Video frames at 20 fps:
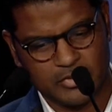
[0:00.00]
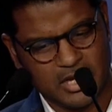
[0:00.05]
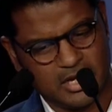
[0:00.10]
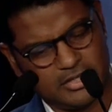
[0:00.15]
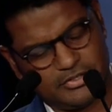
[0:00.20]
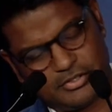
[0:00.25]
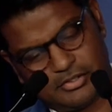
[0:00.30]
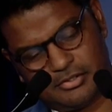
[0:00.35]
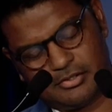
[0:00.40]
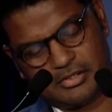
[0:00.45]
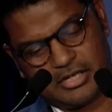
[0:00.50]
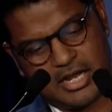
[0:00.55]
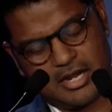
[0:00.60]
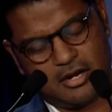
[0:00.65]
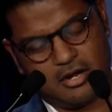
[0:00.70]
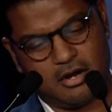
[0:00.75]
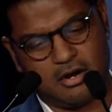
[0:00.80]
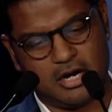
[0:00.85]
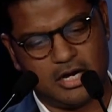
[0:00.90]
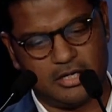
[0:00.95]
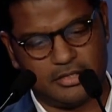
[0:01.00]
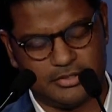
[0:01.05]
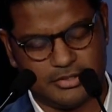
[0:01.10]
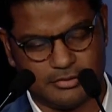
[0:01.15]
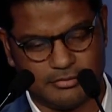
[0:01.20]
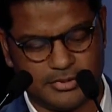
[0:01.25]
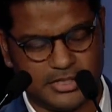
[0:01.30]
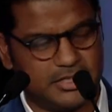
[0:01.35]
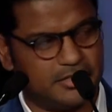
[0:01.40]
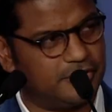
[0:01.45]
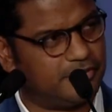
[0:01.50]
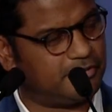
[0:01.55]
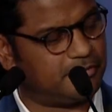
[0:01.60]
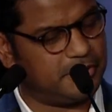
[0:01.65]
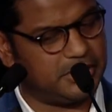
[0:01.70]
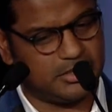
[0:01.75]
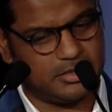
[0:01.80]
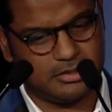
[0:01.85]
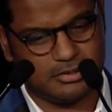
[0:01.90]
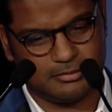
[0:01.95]
This is kind of hard to read and
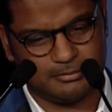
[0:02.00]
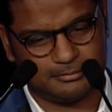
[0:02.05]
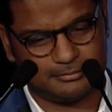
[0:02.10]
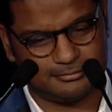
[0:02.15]
speak.